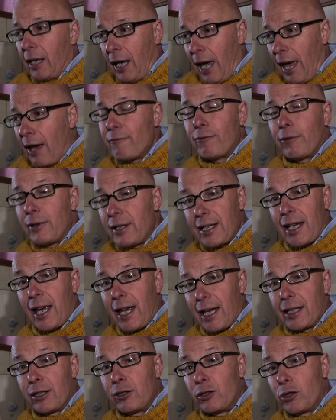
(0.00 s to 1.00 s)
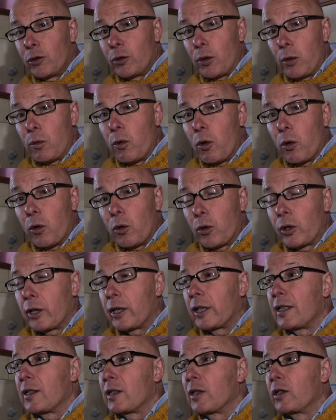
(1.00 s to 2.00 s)
every day and do a walk
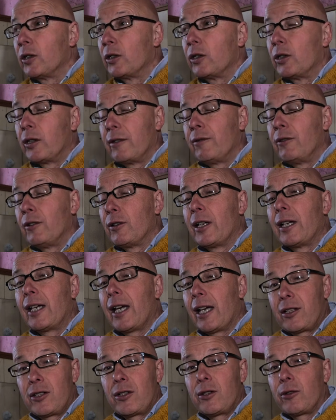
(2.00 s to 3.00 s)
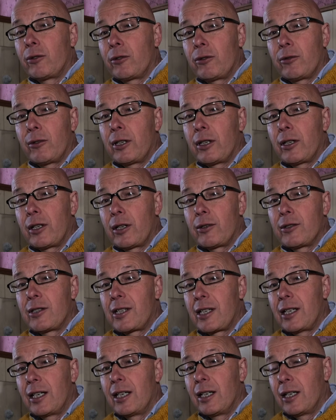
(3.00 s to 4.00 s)
is good. If you can get two or three of
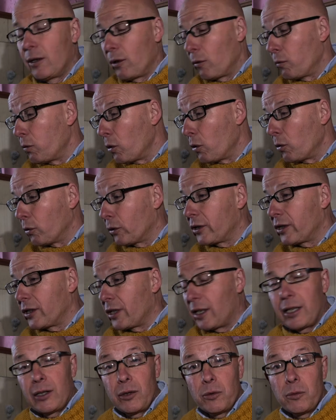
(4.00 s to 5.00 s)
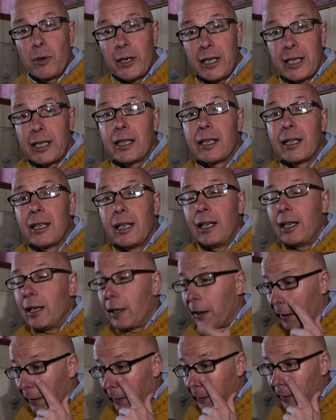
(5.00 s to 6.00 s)
those walks in a week
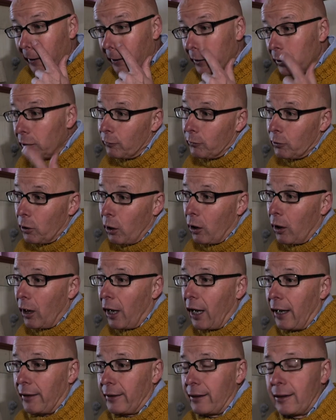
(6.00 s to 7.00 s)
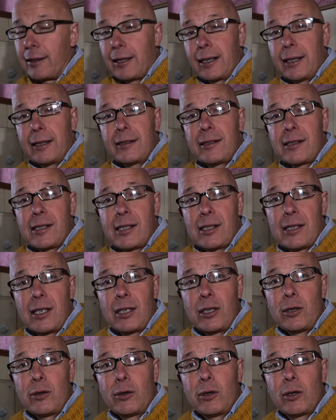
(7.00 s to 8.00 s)
and then you've got other things
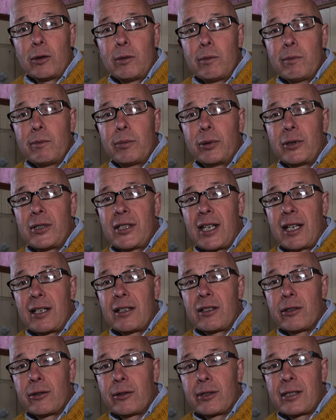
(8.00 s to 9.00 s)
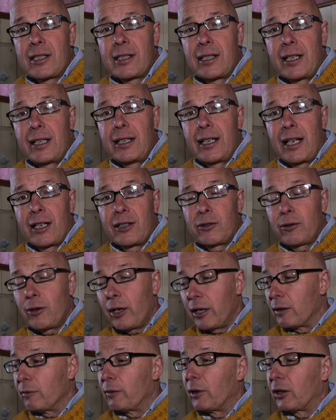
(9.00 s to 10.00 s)
that you can present to us, then that's
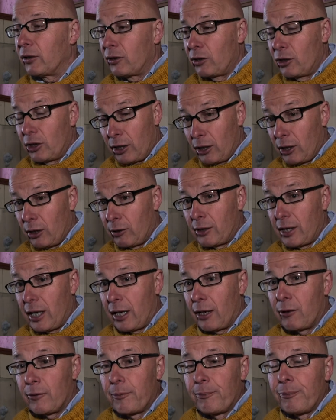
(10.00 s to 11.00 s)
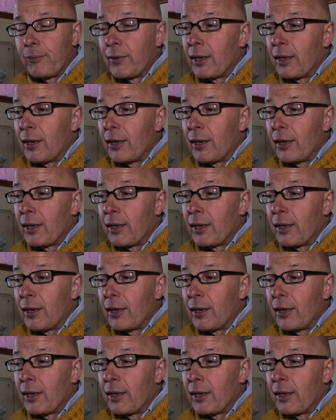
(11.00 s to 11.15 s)
great, because she knows how